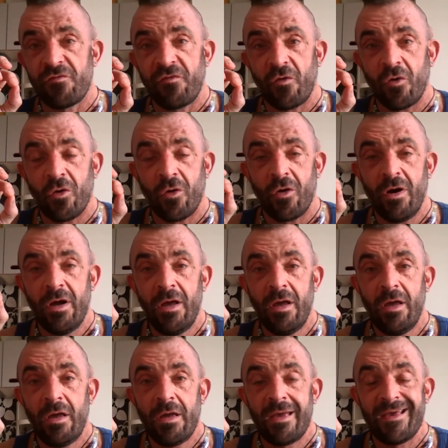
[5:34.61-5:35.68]
For
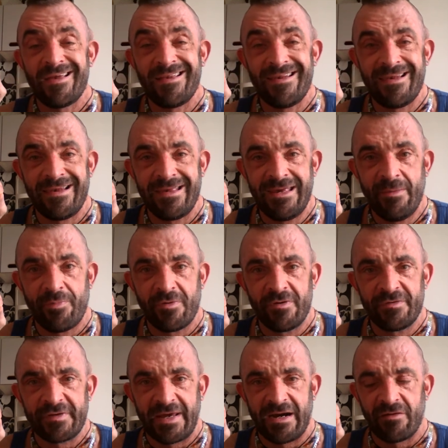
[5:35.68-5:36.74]

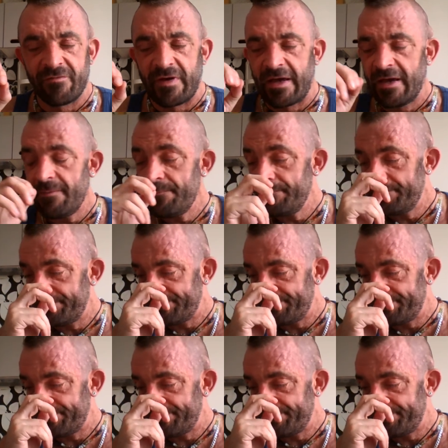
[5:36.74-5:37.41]
Librans out there,